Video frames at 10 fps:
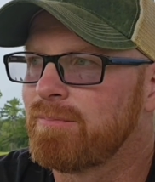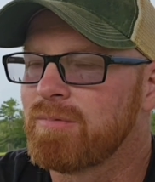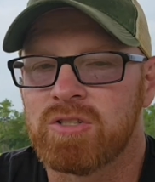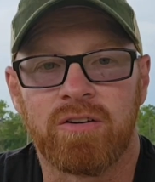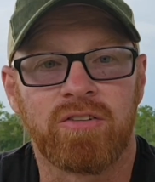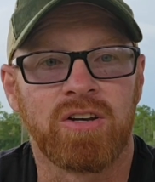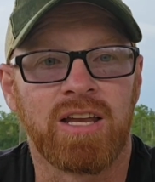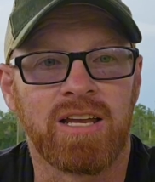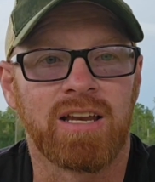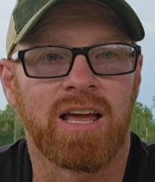So if you
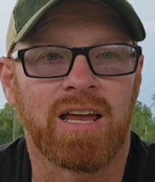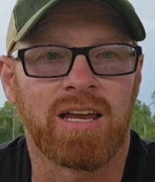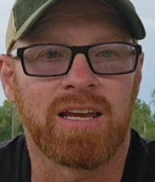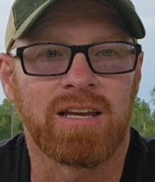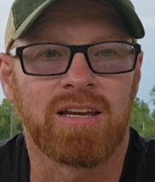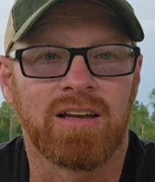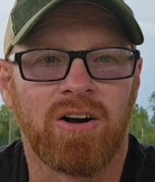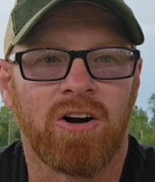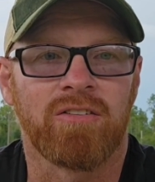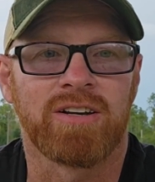need a
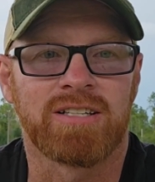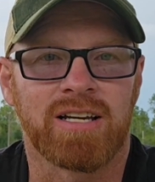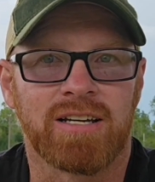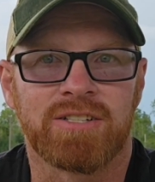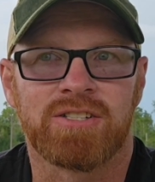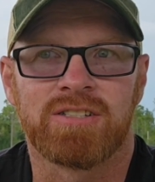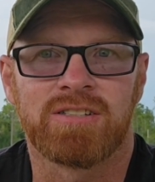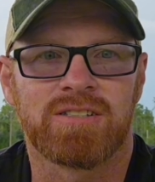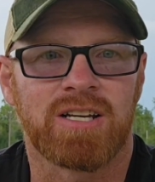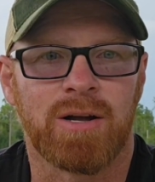RV technician
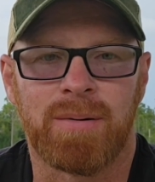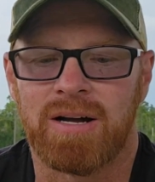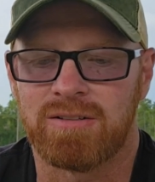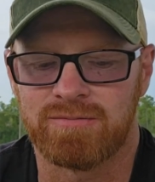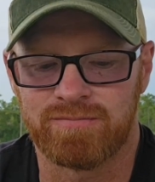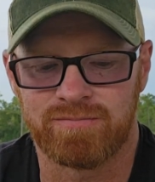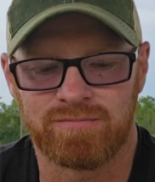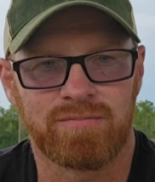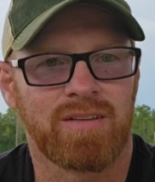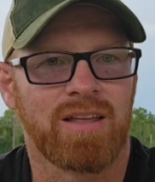to come out,
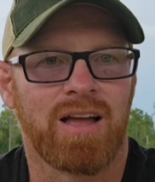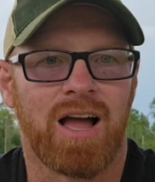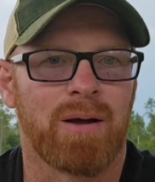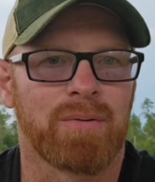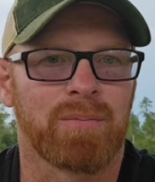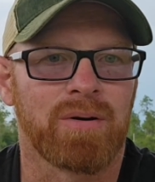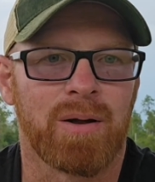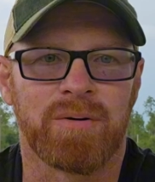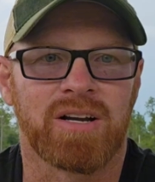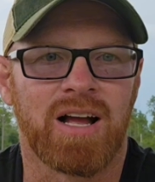I'm
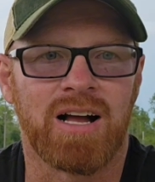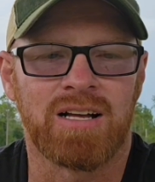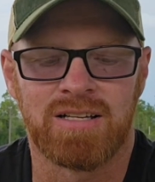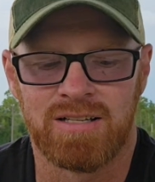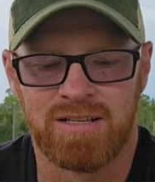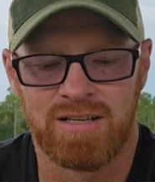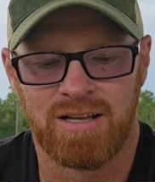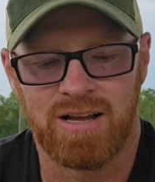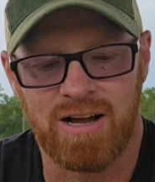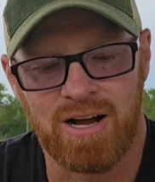your guy.
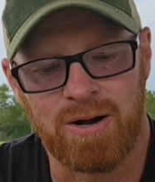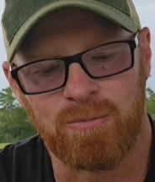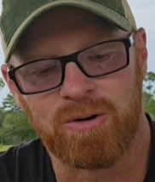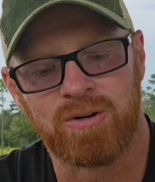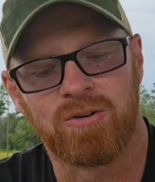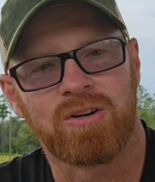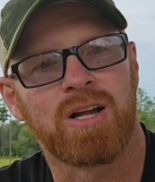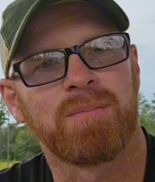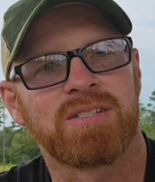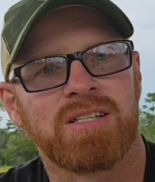I will
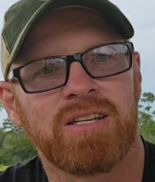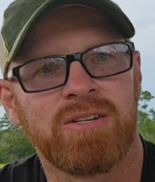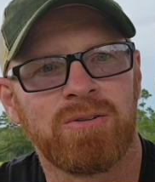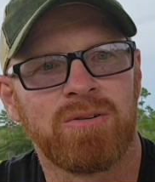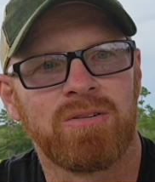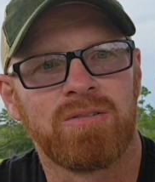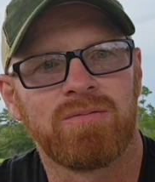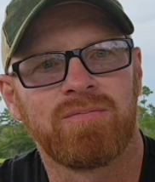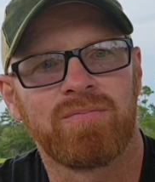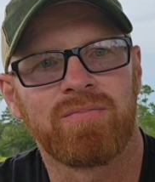come and see you,
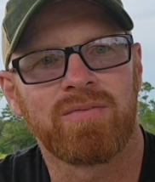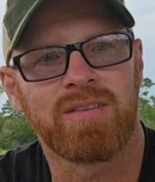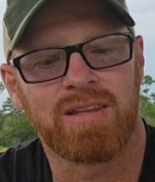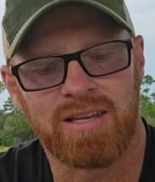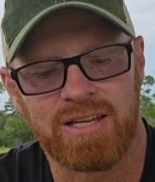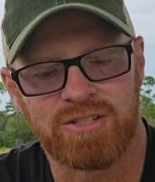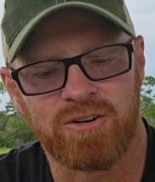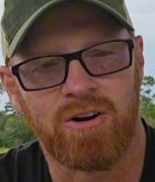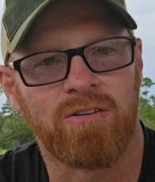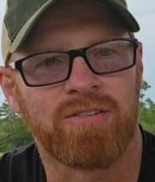get
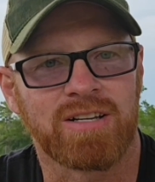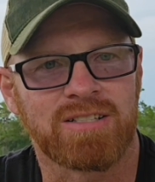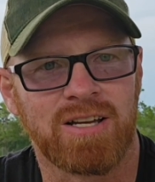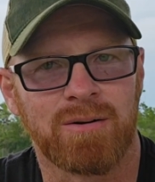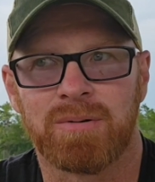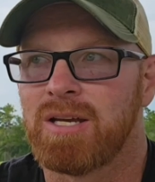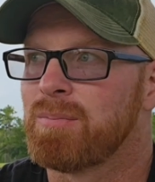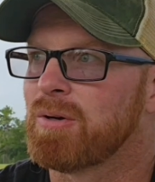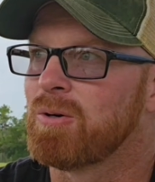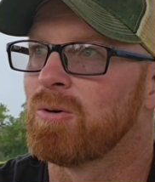you all fixed up,
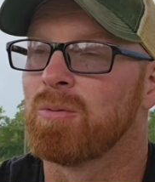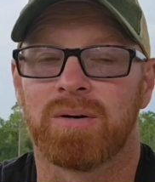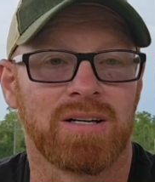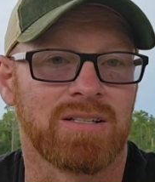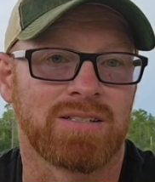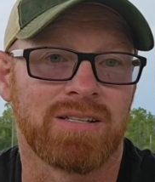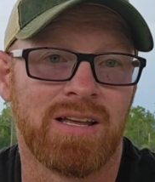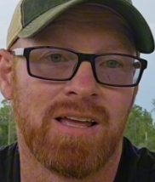keep you cool, because